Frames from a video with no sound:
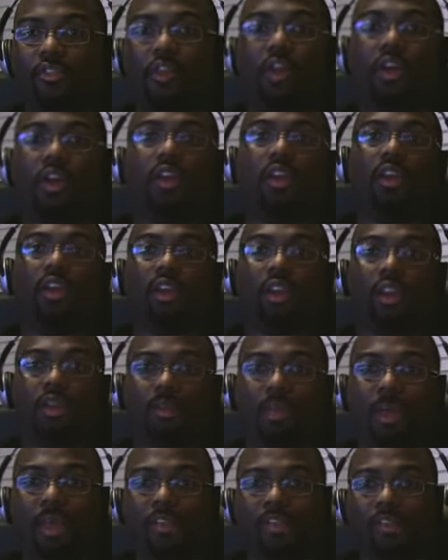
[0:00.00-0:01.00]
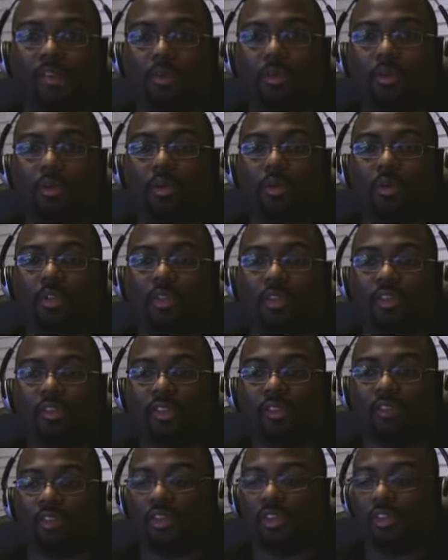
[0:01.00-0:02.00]
dunking in basketball in the
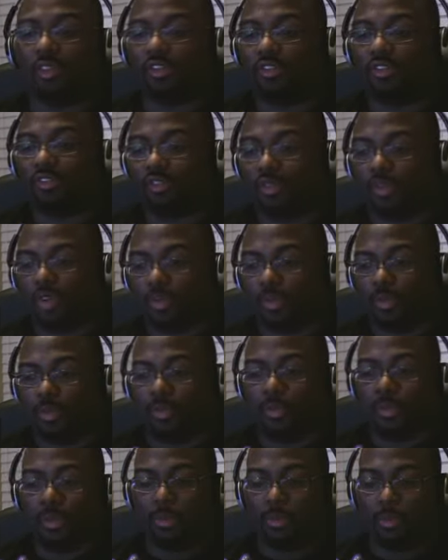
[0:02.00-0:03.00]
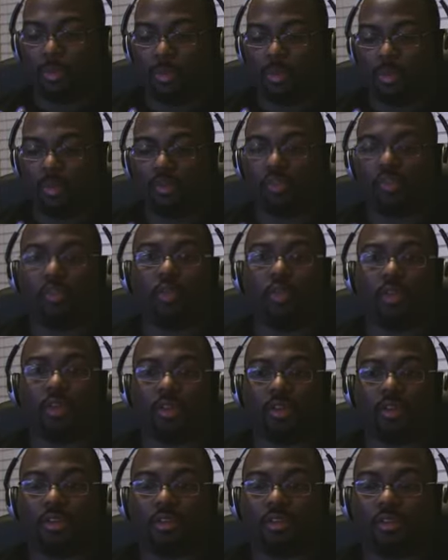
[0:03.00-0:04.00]
70s. You know what I mean? People weren't doing
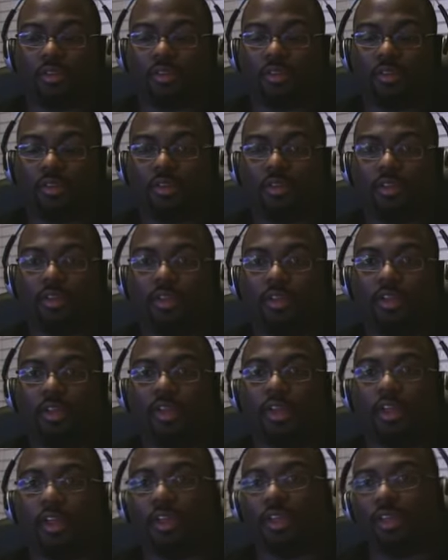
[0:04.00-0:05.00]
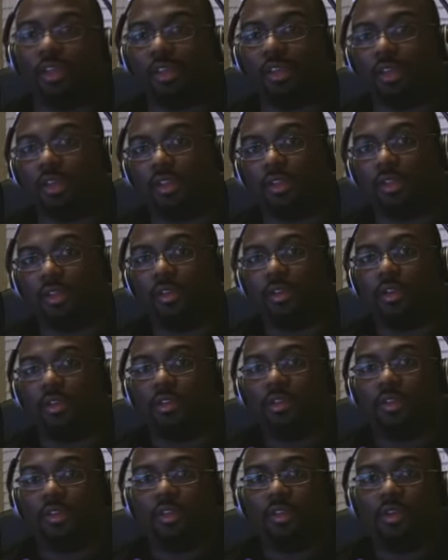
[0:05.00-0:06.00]
it. And
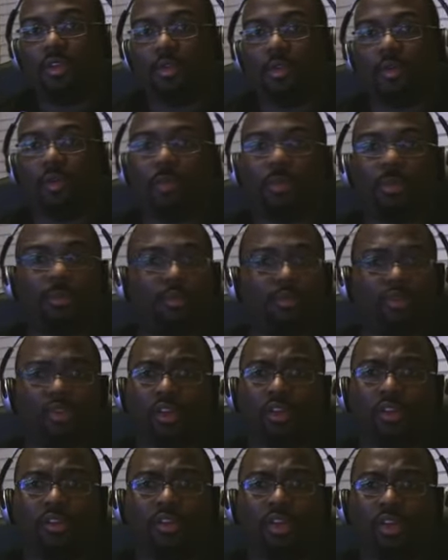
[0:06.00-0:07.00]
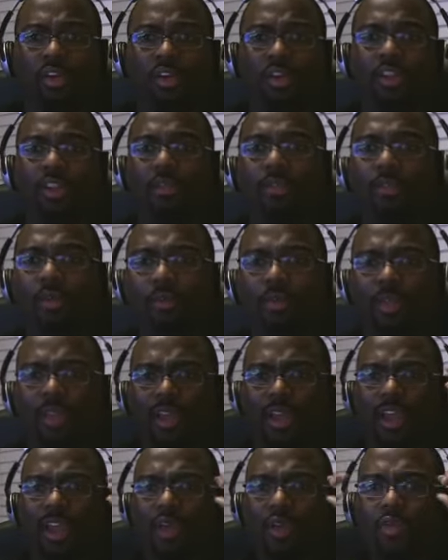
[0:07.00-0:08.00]
when people started dunking, they probably
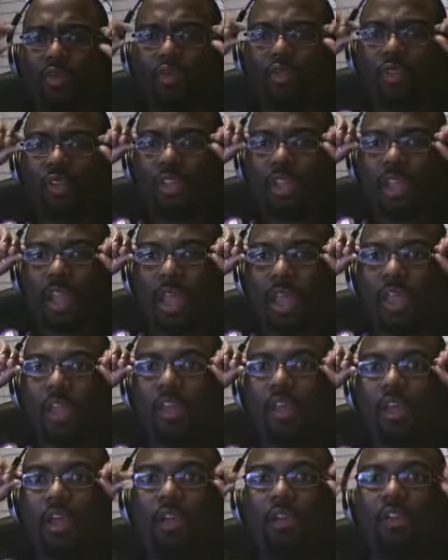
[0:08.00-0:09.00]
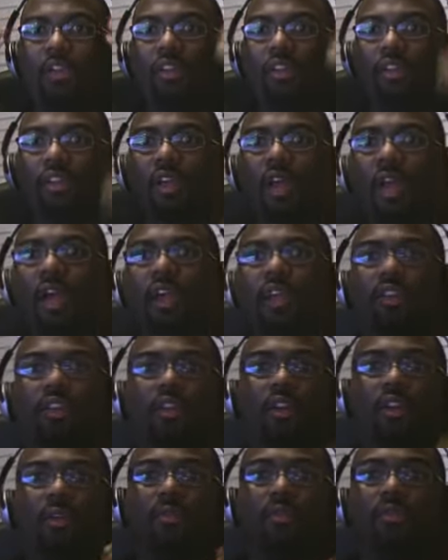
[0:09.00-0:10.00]
like, I don't really like how these
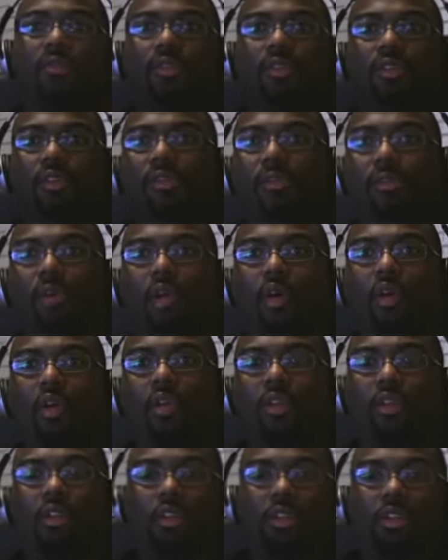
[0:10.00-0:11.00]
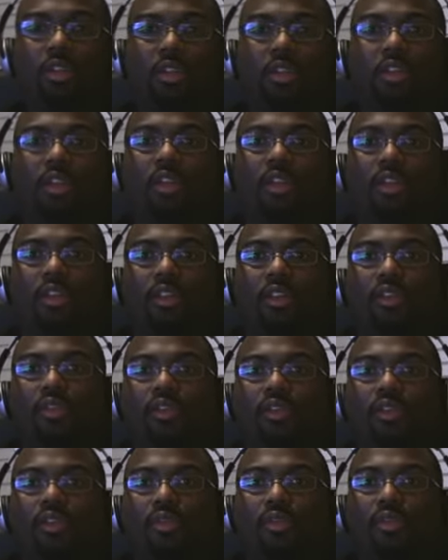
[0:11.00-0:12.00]
guys are putting the ball into the
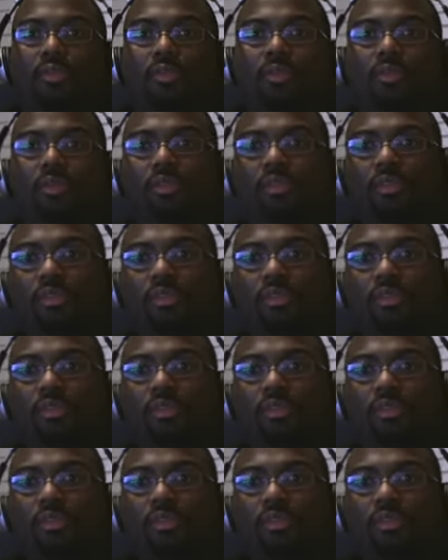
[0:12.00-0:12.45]
hoop